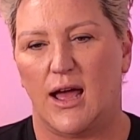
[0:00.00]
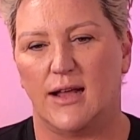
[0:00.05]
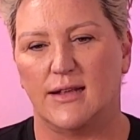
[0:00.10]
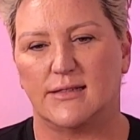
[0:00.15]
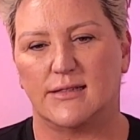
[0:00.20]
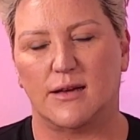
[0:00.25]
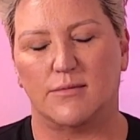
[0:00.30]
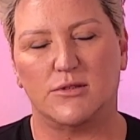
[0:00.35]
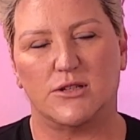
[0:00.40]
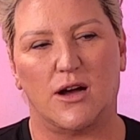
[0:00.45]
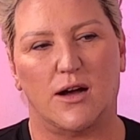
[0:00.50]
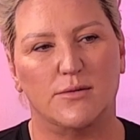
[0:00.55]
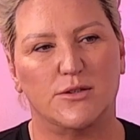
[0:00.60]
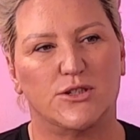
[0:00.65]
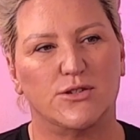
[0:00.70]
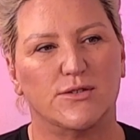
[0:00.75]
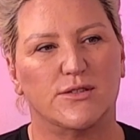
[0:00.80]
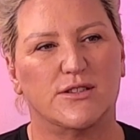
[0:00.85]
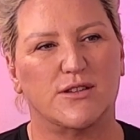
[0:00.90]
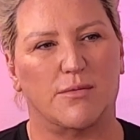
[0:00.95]
And sometimes
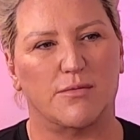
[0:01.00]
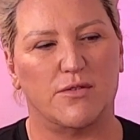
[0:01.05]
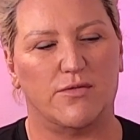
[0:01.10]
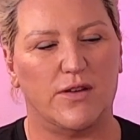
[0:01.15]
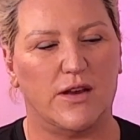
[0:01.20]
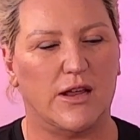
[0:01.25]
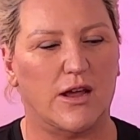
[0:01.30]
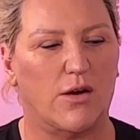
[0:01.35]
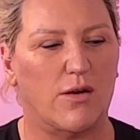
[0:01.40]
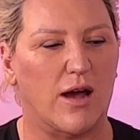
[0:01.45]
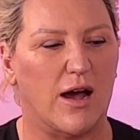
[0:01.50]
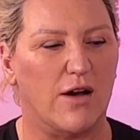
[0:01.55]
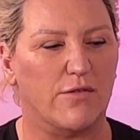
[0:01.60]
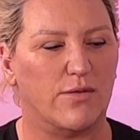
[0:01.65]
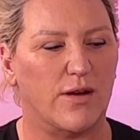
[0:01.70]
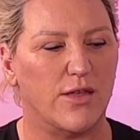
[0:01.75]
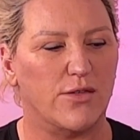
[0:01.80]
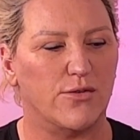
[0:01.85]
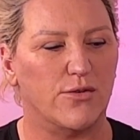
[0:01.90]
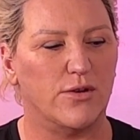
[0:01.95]
she'll stop the video
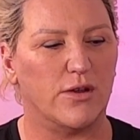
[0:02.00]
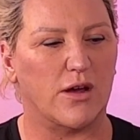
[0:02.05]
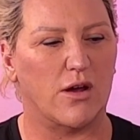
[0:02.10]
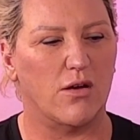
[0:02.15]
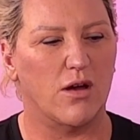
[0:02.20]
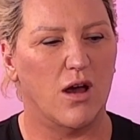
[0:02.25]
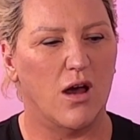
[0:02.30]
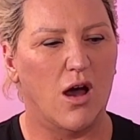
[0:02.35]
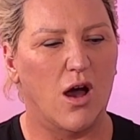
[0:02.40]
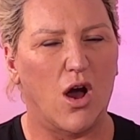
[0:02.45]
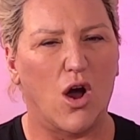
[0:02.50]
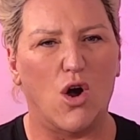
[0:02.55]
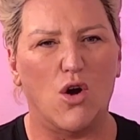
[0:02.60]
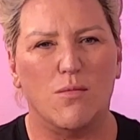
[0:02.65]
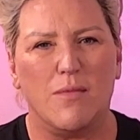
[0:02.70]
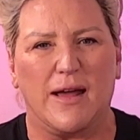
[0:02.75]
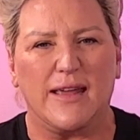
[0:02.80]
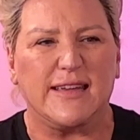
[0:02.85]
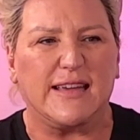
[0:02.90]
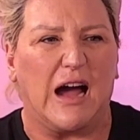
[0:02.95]
halfway through to go,
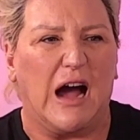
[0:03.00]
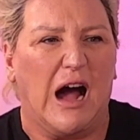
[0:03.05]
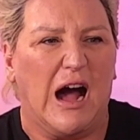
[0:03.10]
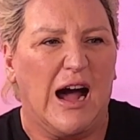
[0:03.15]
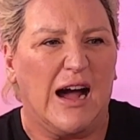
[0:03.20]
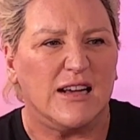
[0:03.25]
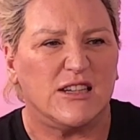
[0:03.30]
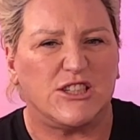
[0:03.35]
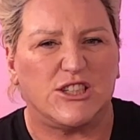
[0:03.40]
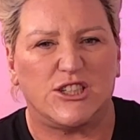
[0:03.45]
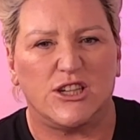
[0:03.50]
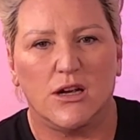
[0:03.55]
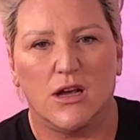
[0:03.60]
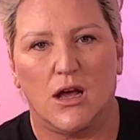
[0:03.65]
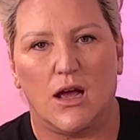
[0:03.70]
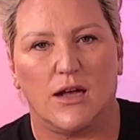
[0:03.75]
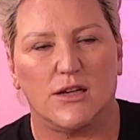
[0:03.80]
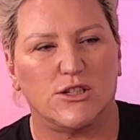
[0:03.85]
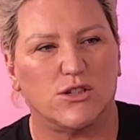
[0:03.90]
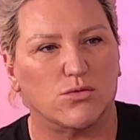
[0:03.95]
oh my gosh.
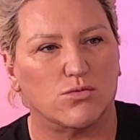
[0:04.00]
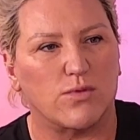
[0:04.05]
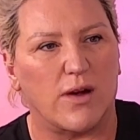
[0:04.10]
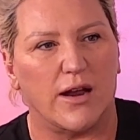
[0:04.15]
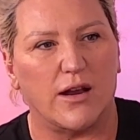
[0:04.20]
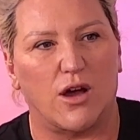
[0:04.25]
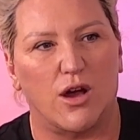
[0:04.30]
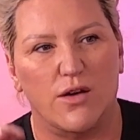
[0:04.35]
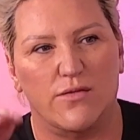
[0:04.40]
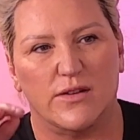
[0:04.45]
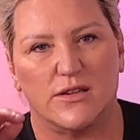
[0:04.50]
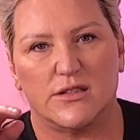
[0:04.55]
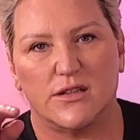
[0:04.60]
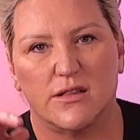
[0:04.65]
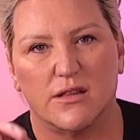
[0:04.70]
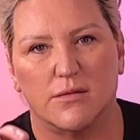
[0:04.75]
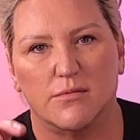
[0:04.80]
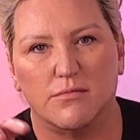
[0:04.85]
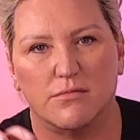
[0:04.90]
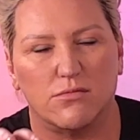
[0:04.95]
And she'll run over
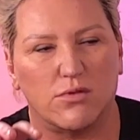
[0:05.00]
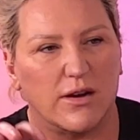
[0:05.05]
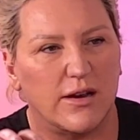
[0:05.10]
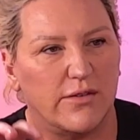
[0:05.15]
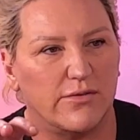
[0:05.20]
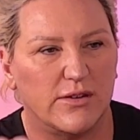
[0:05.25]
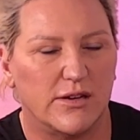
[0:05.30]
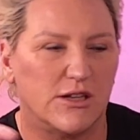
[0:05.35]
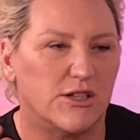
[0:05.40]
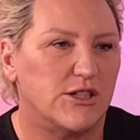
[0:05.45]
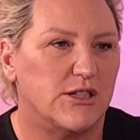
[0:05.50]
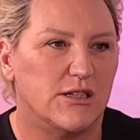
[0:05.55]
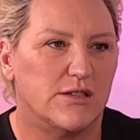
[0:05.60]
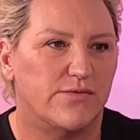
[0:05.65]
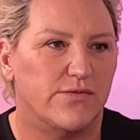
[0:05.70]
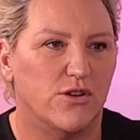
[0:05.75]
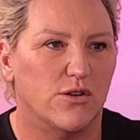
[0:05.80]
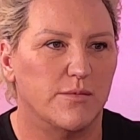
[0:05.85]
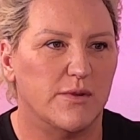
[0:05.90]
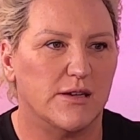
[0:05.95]
to the whatever it is
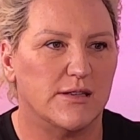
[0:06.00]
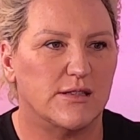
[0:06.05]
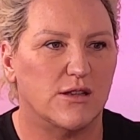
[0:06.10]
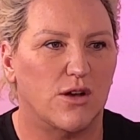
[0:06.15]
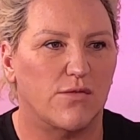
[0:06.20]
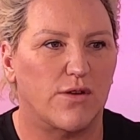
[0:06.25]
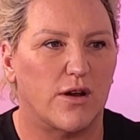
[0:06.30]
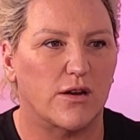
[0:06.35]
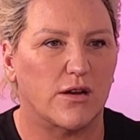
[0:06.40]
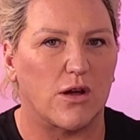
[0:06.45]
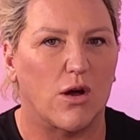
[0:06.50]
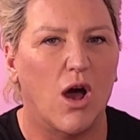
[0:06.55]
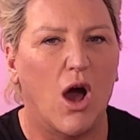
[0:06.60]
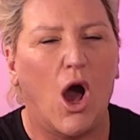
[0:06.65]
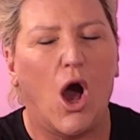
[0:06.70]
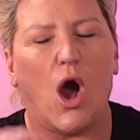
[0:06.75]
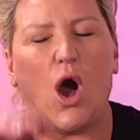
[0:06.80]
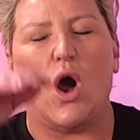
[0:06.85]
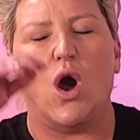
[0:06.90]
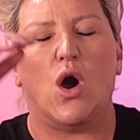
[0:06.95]
she's filming herself on and go,
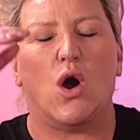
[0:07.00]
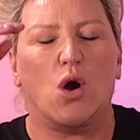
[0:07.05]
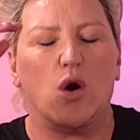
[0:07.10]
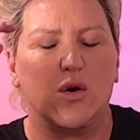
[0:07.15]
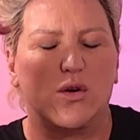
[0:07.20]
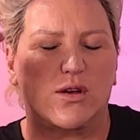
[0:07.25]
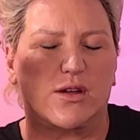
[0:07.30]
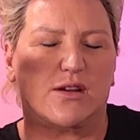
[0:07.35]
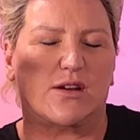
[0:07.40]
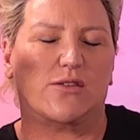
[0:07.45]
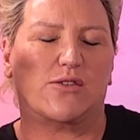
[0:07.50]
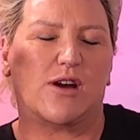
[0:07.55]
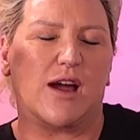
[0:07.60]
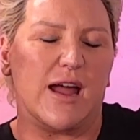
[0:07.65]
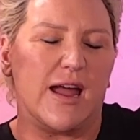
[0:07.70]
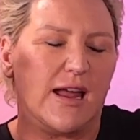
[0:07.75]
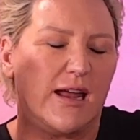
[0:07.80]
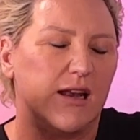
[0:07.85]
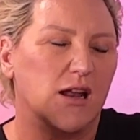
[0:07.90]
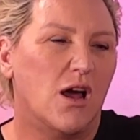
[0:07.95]
oh,
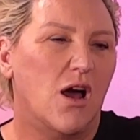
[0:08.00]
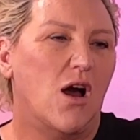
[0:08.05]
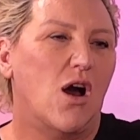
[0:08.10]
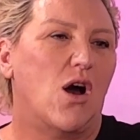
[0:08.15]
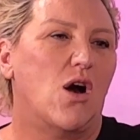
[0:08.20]
great.